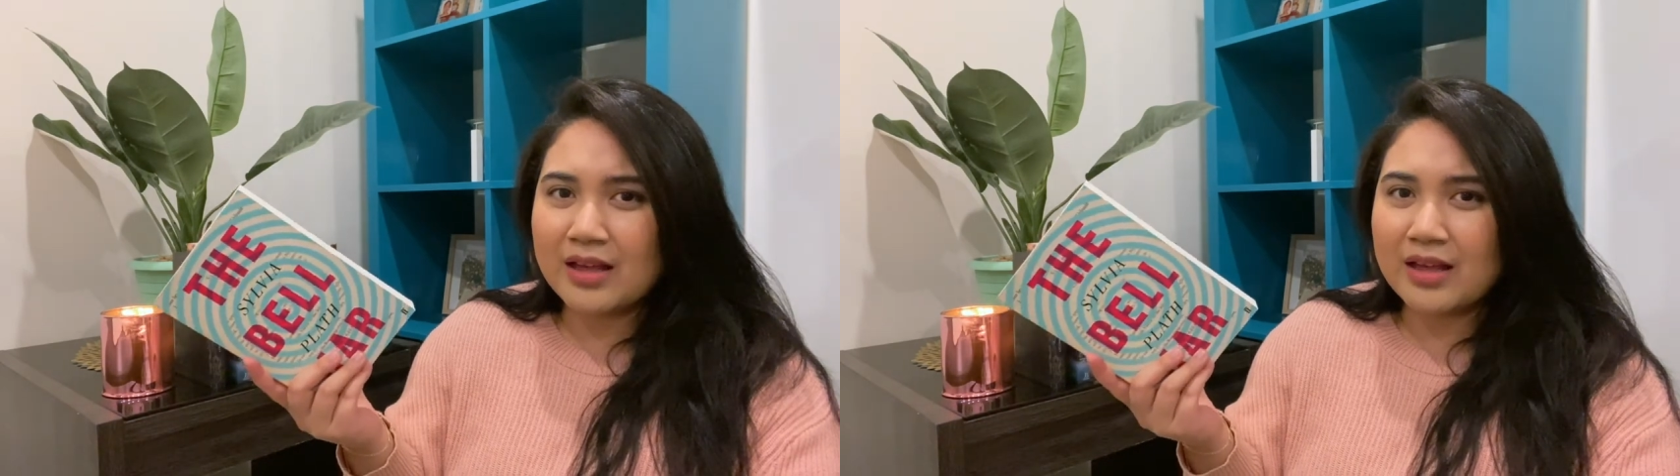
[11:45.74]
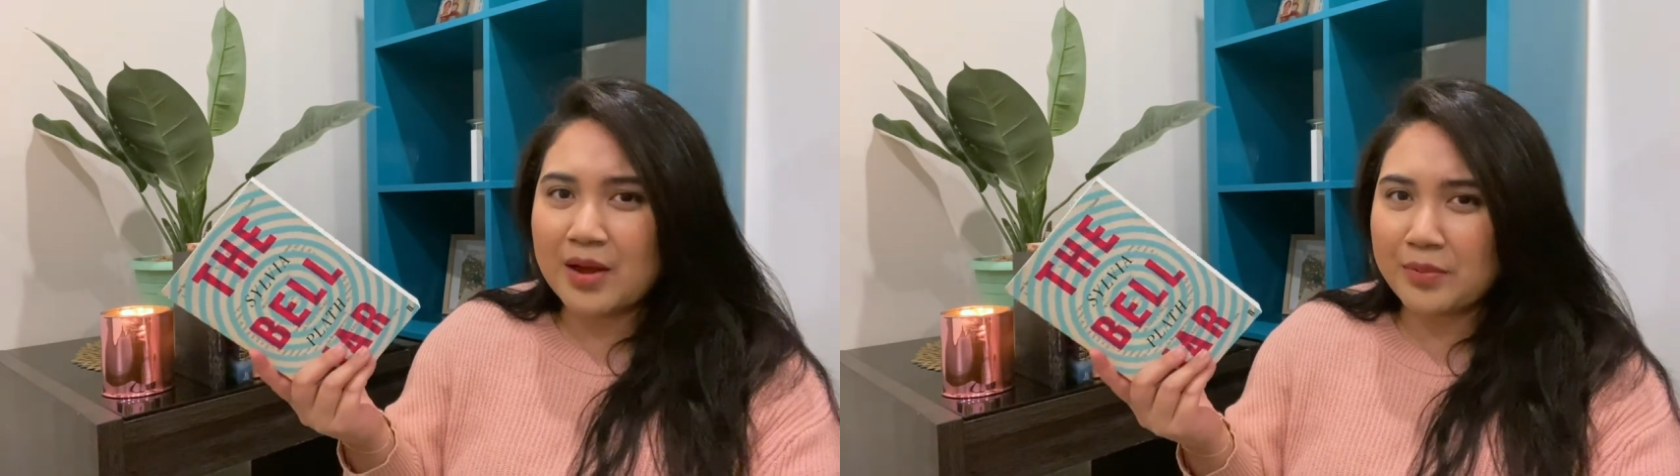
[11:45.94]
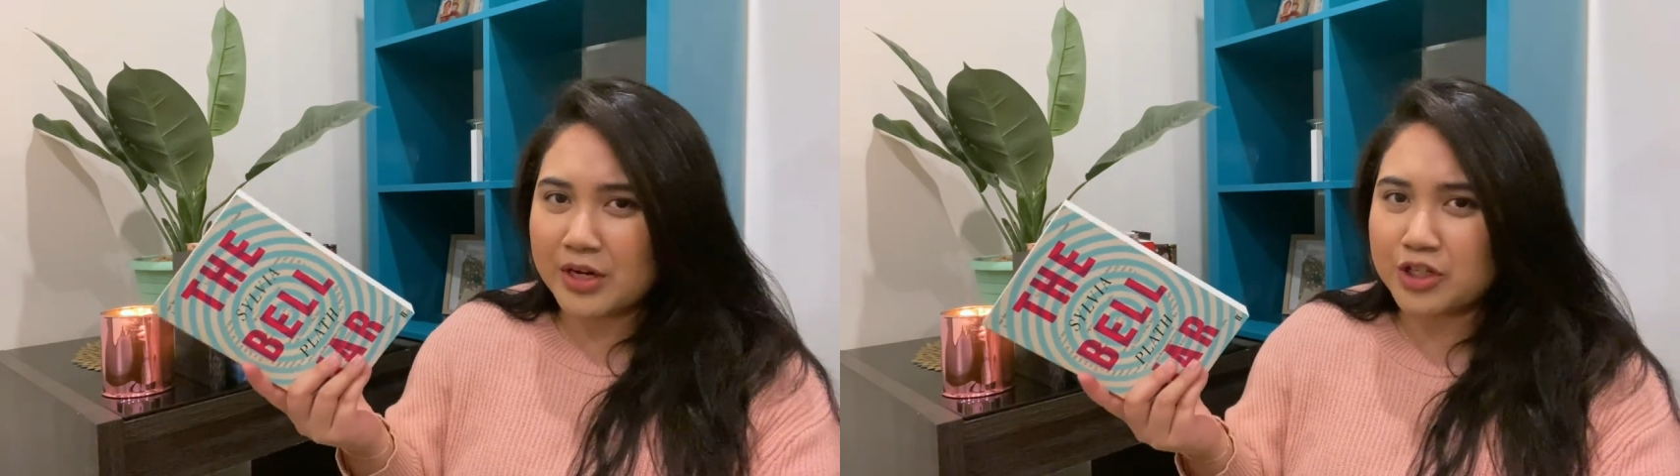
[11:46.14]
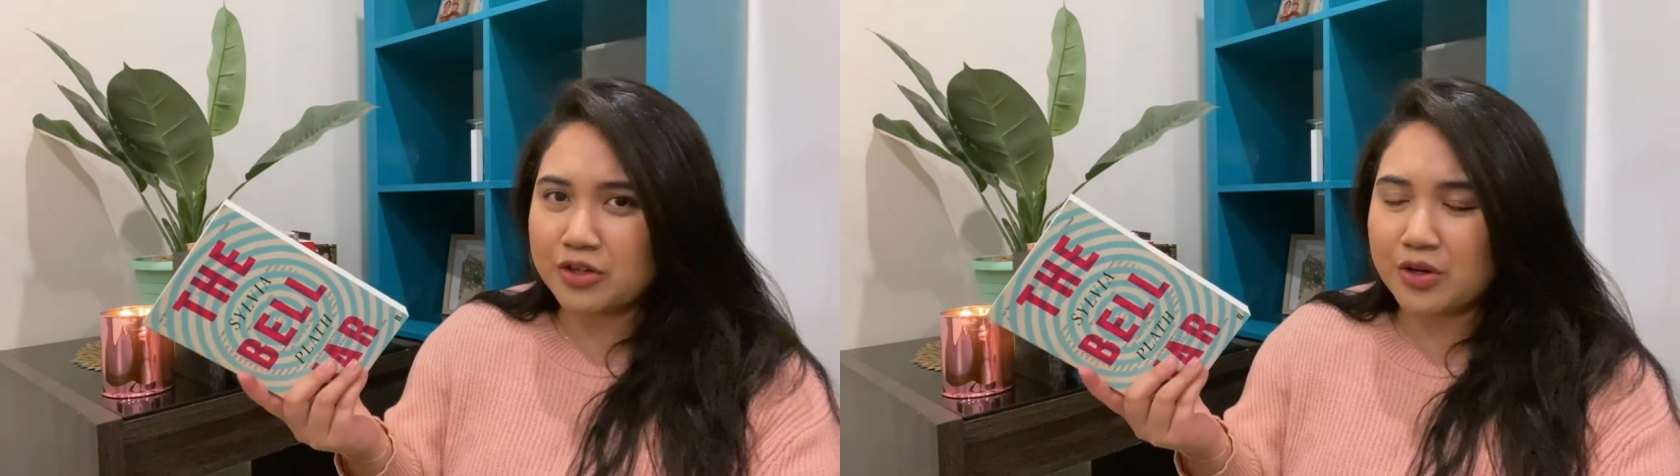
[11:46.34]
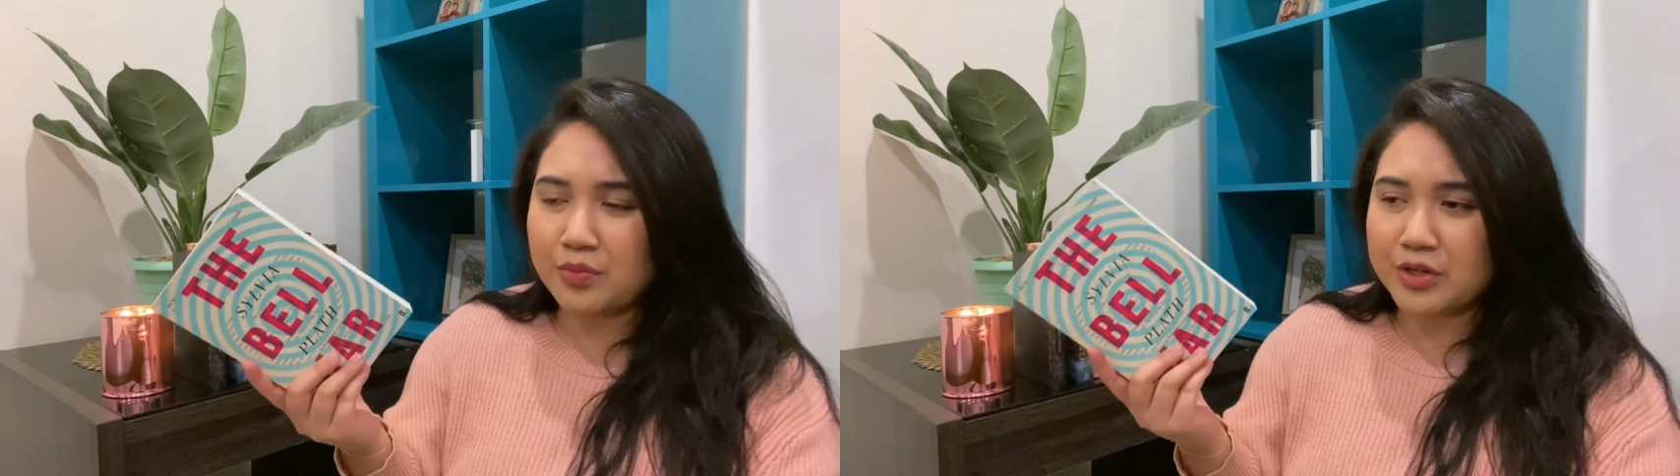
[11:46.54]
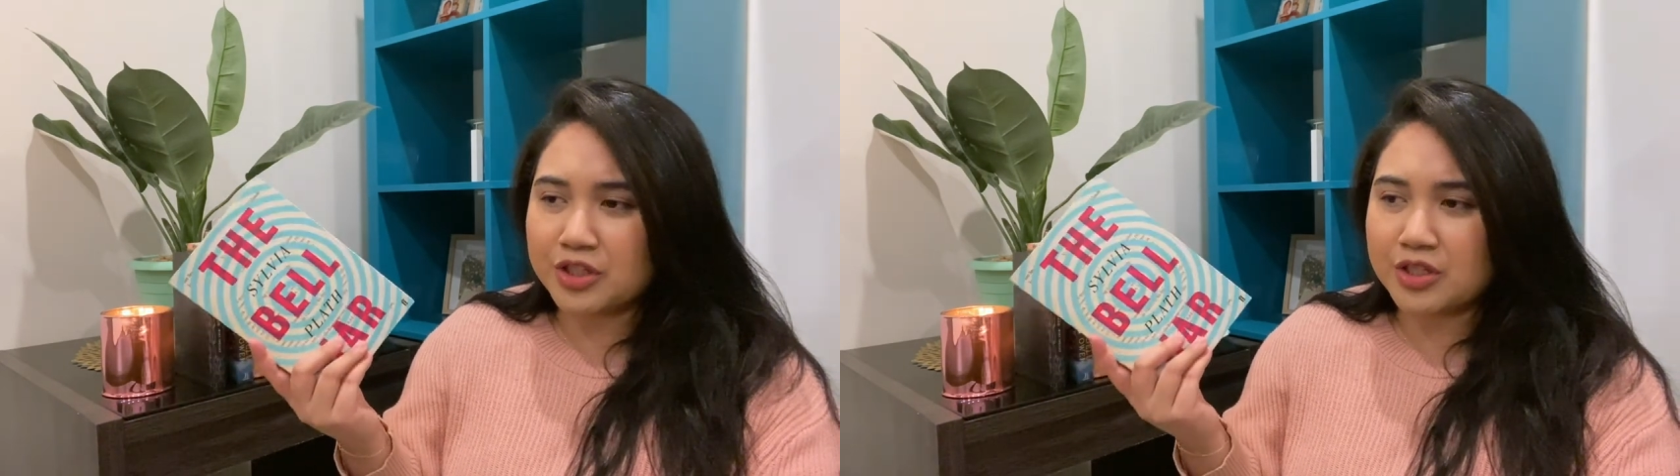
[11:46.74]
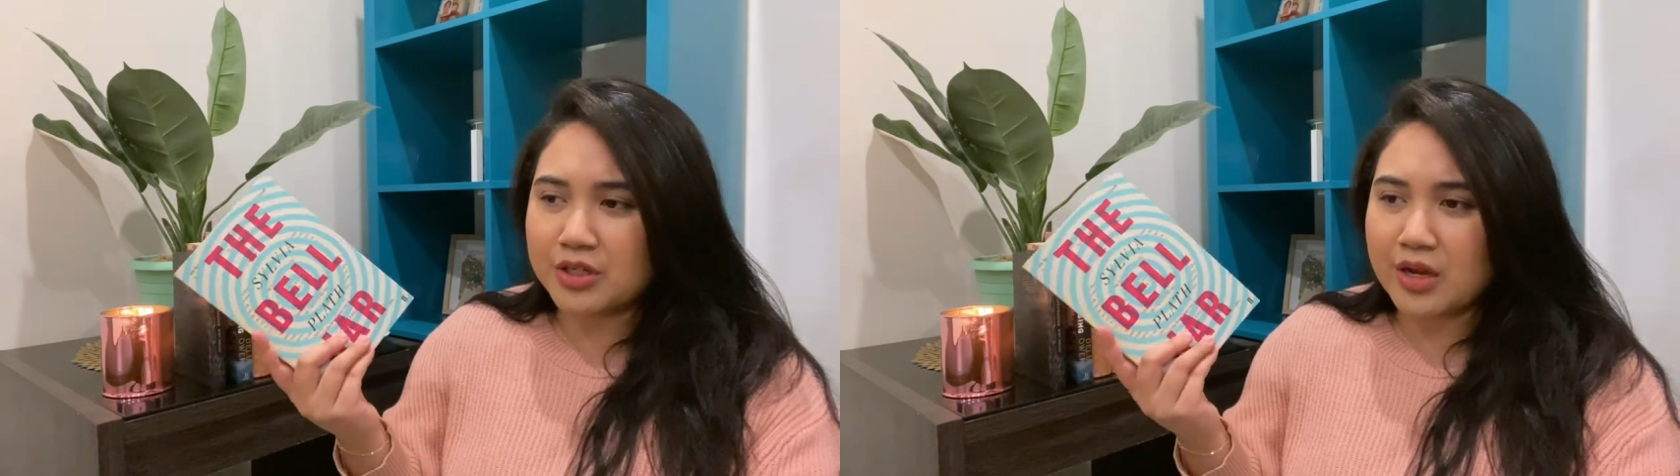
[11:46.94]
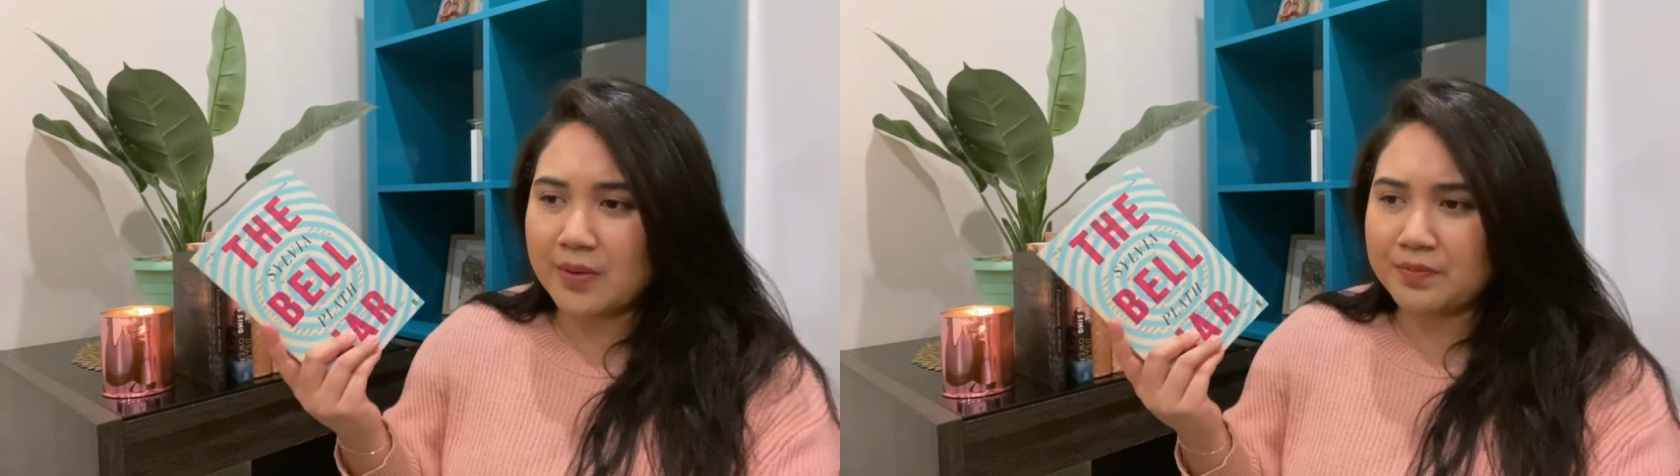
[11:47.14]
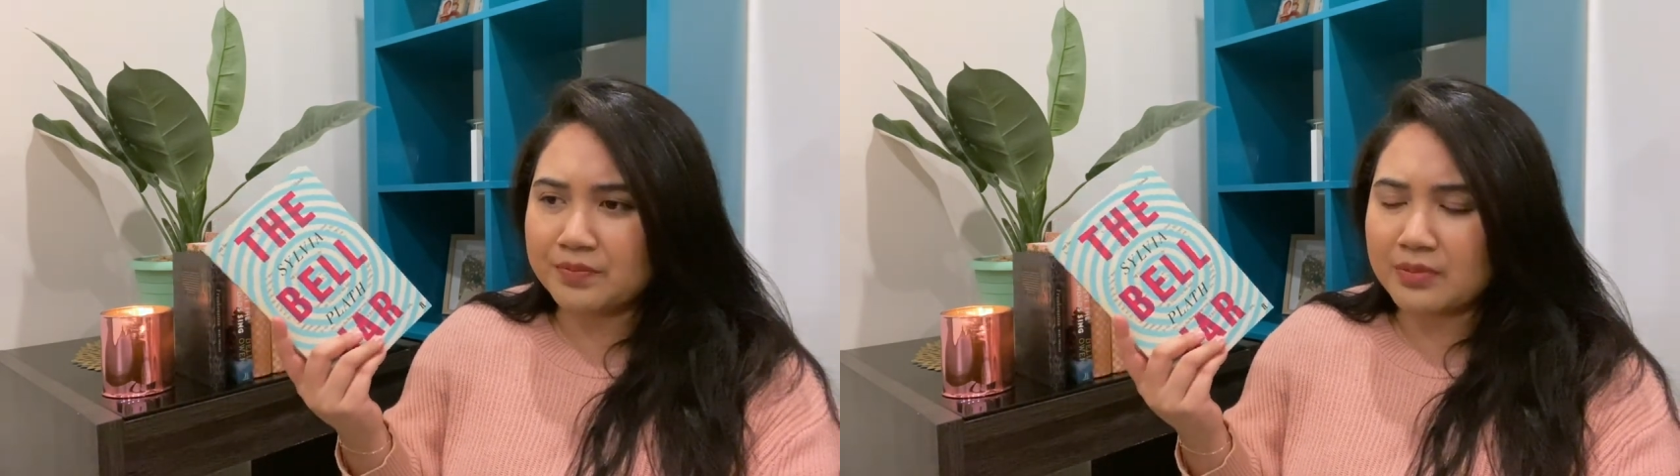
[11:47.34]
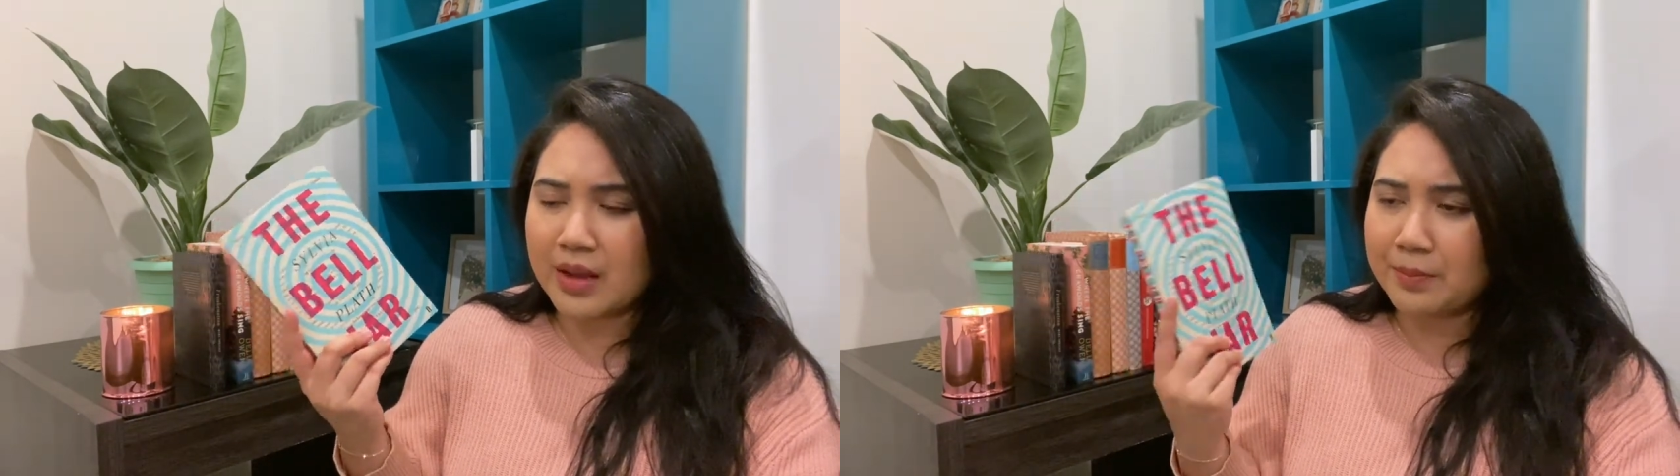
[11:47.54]
I'm pretty sure, which
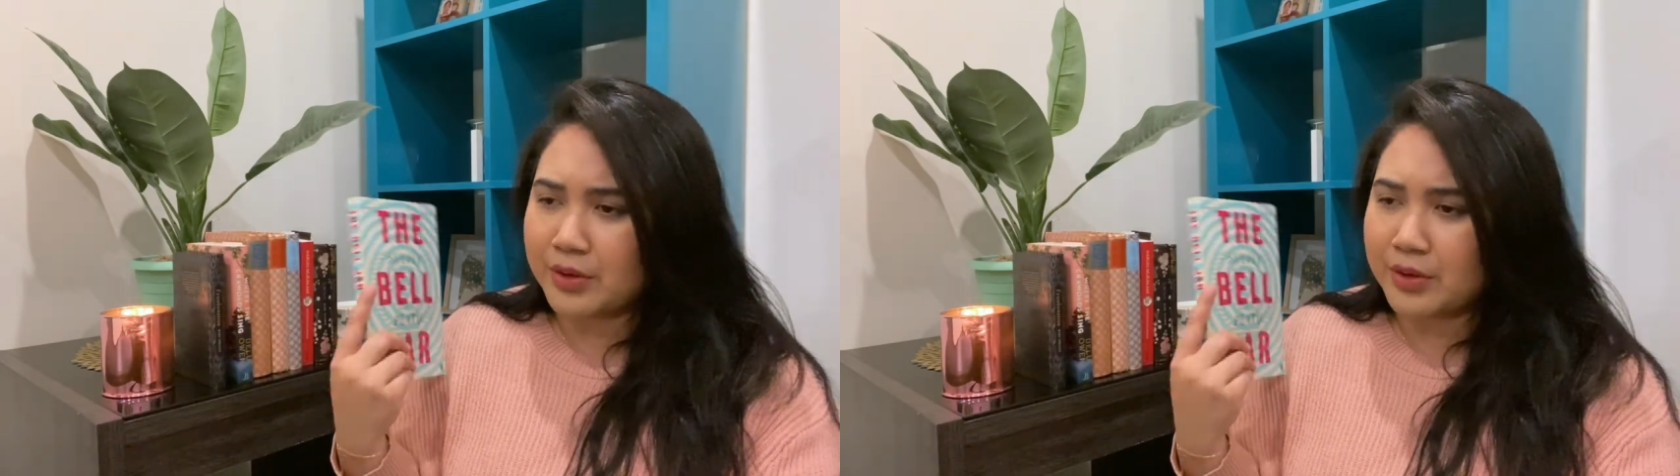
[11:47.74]
I'm